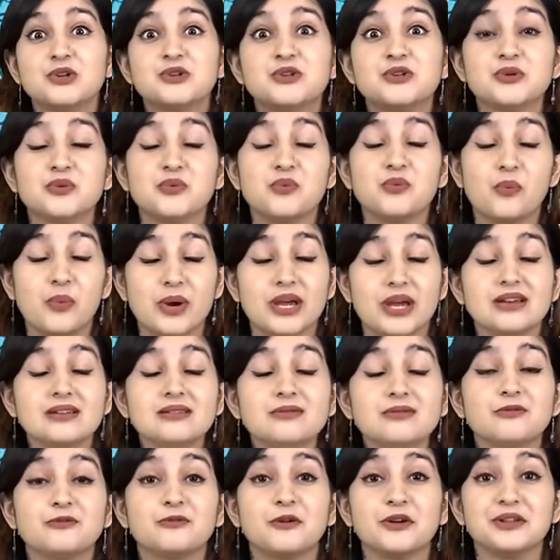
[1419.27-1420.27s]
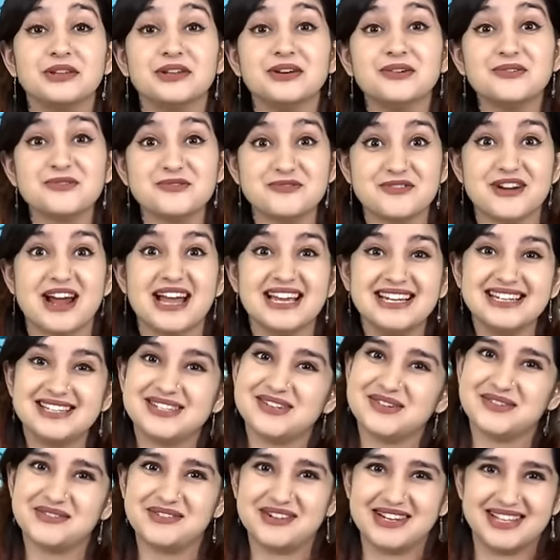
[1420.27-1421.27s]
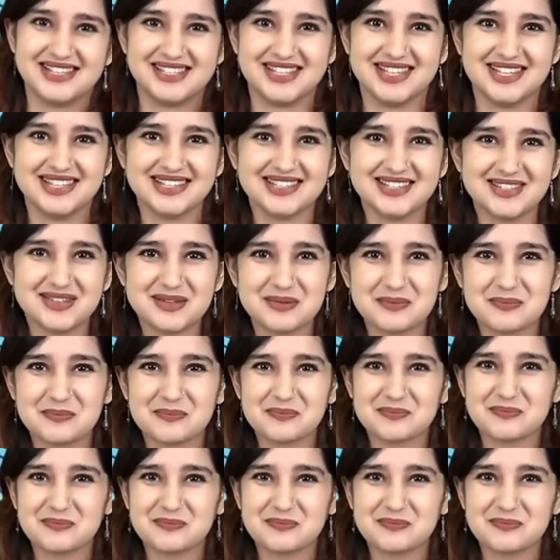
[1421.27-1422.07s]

to win for the right reasons.